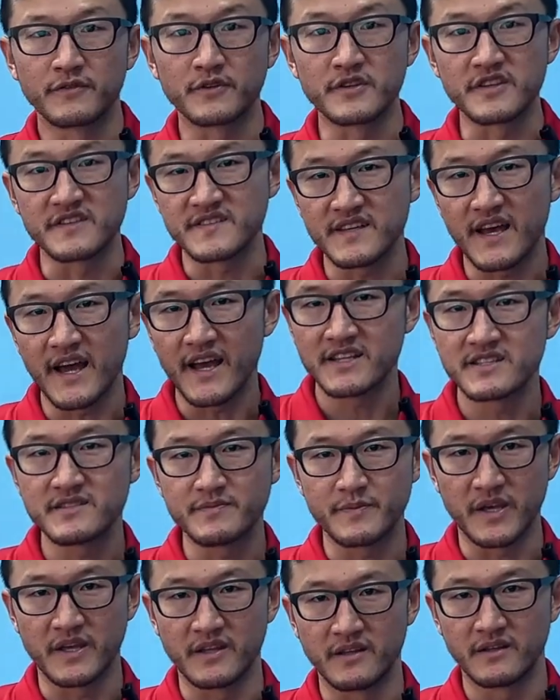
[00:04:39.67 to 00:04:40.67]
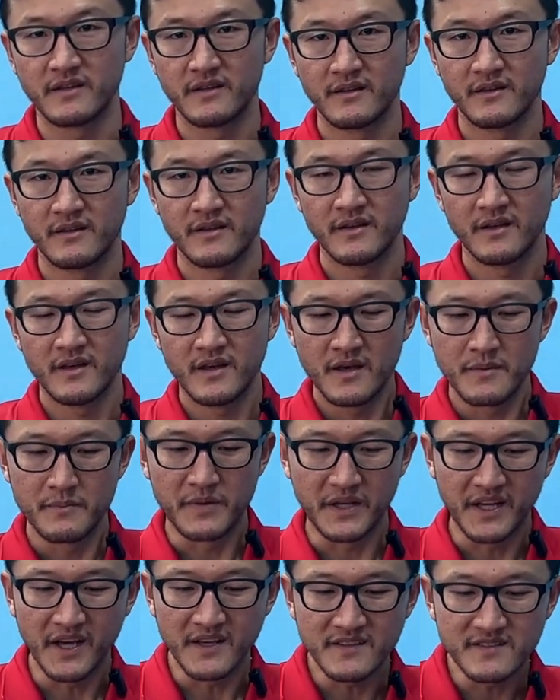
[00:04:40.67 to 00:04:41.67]
For the side spin,
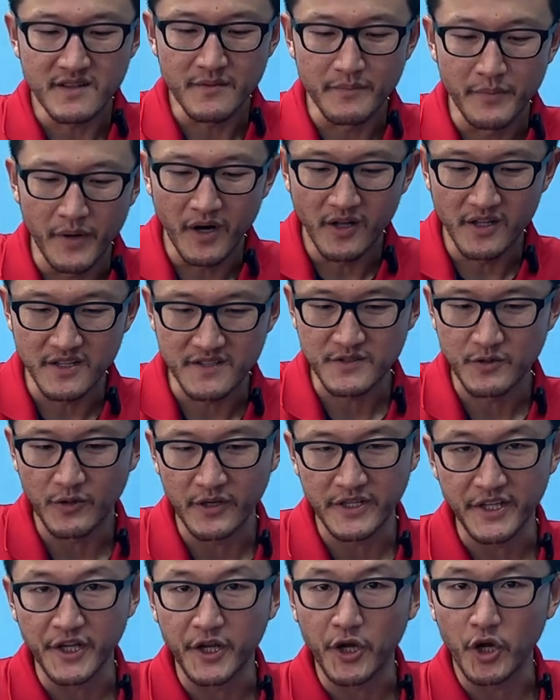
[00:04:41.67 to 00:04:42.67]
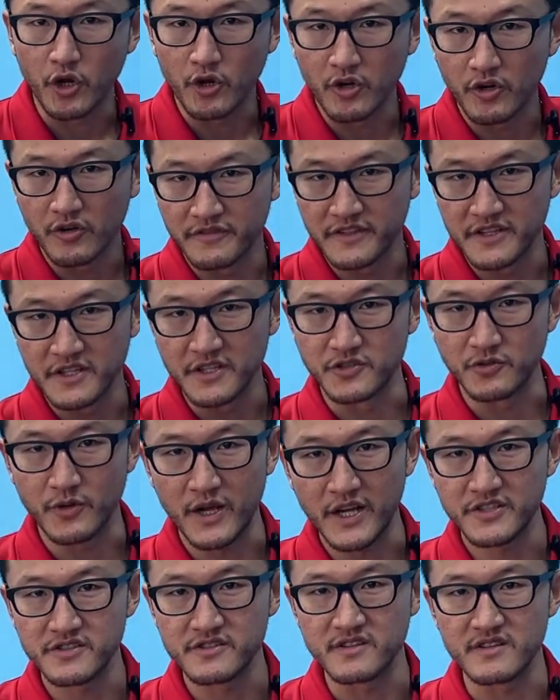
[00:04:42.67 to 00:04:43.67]
because the ball is going to curve in the
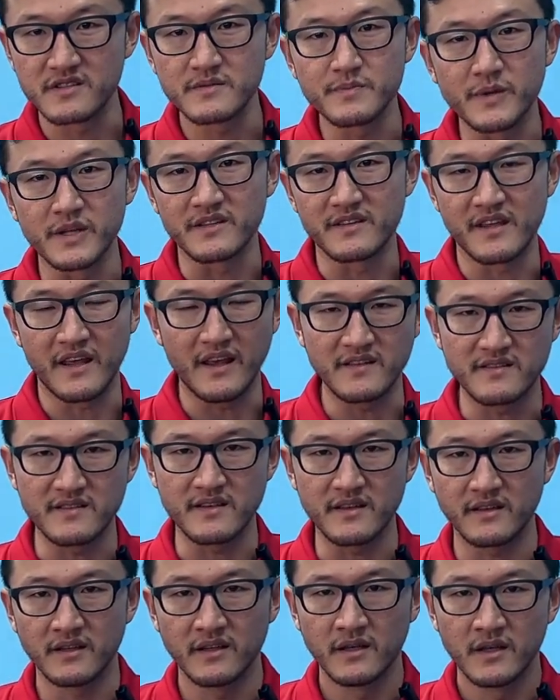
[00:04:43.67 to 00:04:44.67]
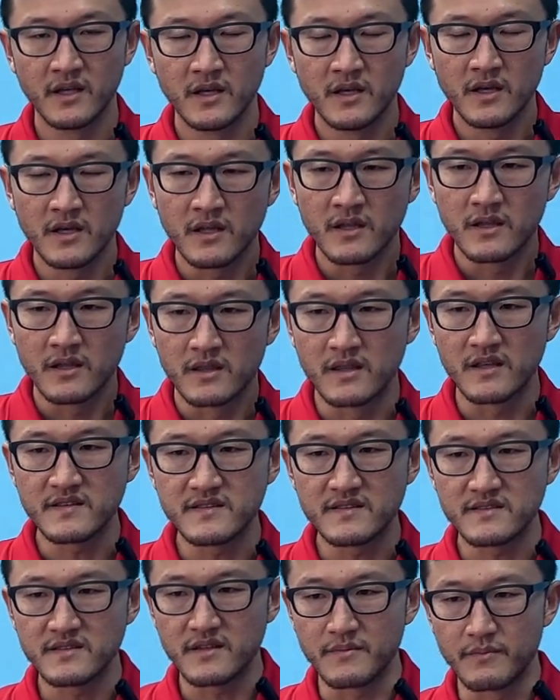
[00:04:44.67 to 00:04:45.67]
direction the spin takes it,
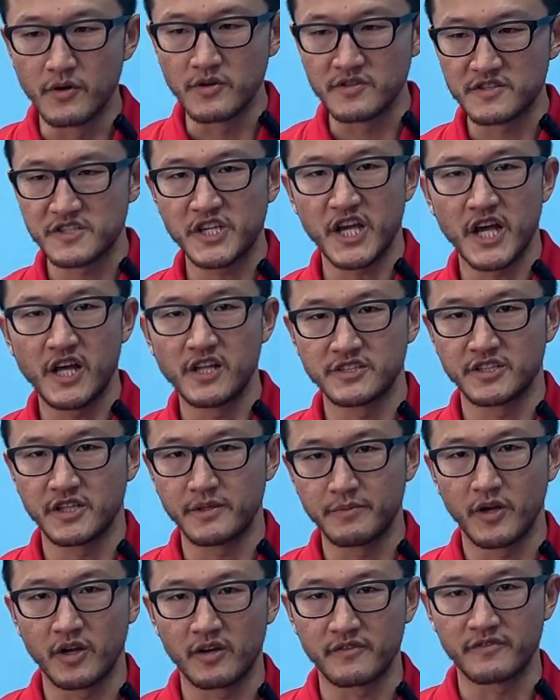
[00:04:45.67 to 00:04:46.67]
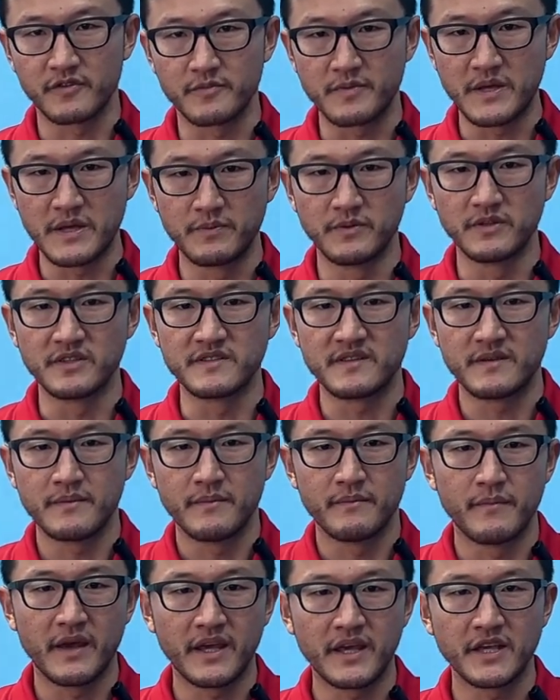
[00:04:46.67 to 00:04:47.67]
this is the most challenging part for people, is
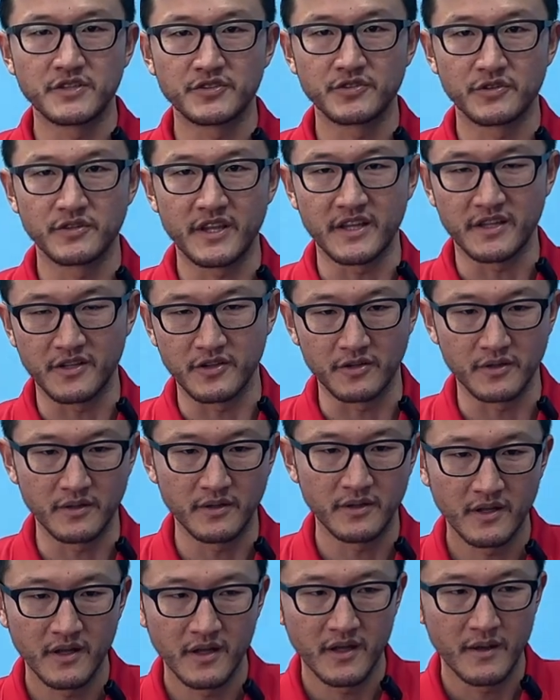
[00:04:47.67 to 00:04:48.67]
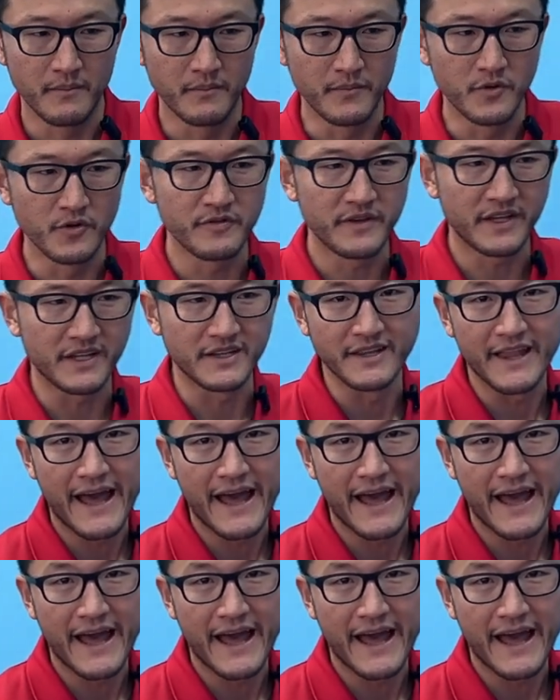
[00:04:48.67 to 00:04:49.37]
making sure that you're moving